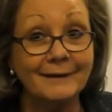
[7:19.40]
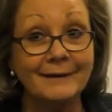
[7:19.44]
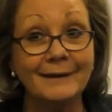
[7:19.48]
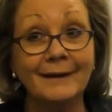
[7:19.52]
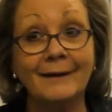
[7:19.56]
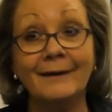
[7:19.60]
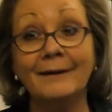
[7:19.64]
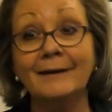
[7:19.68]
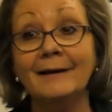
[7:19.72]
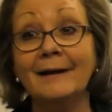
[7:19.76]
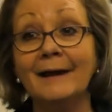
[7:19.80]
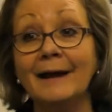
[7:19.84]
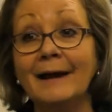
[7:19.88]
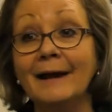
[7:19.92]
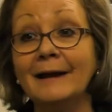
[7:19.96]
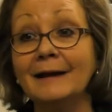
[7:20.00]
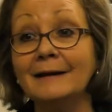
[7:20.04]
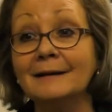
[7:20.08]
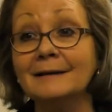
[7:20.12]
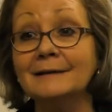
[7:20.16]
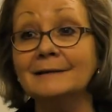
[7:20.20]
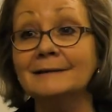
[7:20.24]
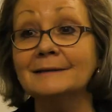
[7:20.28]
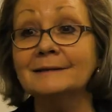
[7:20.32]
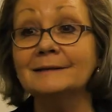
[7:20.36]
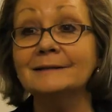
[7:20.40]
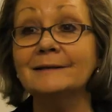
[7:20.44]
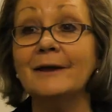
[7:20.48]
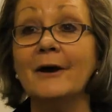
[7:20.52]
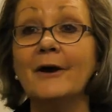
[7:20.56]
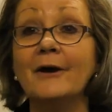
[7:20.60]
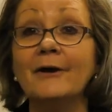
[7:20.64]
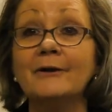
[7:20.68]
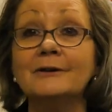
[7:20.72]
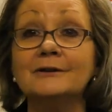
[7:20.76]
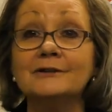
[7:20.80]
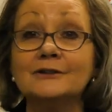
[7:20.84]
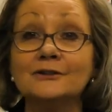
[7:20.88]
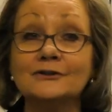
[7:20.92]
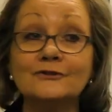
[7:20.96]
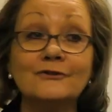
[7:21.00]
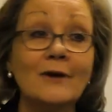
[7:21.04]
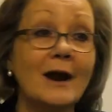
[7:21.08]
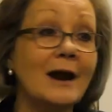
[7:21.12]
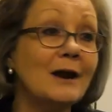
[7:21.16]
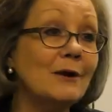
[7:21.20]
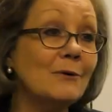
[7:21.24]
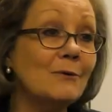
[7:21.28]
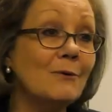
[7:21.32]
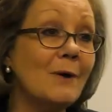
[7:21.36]
Okay, so
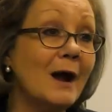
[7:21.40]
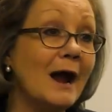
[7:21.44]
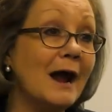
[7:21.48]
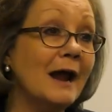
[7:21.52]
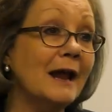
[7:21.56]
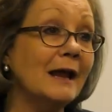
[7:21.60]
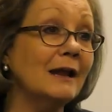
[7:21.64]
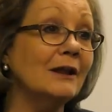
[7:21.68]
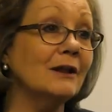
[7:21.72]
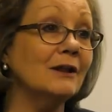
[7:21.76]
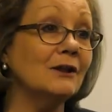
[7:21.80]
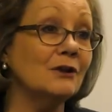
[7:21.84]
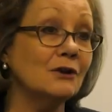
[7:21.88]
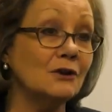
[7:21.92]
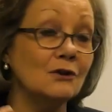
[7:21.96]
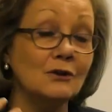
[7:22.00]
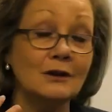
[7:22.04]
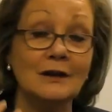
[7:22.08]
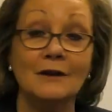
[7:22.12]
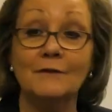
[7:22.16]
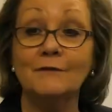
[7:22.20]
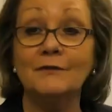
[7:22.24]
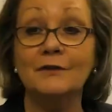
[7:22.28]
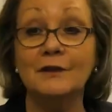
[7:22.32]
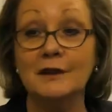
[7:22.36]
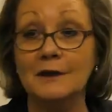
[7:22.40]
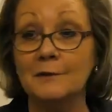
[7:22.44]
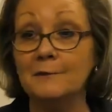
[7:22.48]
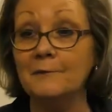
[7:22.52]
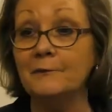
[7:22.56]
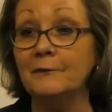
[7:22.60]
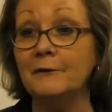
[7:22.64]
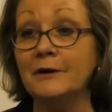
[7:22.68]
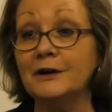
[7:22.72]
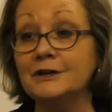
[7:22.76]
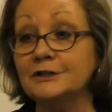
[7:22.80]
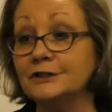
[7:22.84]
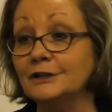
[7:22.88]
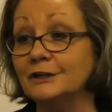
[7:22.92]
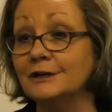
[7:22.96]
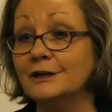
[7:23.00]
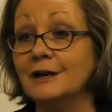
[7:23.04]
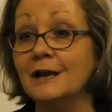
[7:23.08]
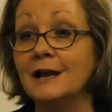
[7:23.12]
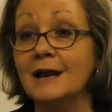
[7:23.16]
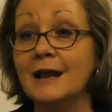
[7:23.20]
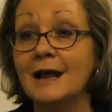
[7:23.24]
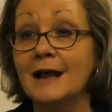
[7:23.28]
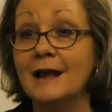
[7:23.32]
straight away you give the impression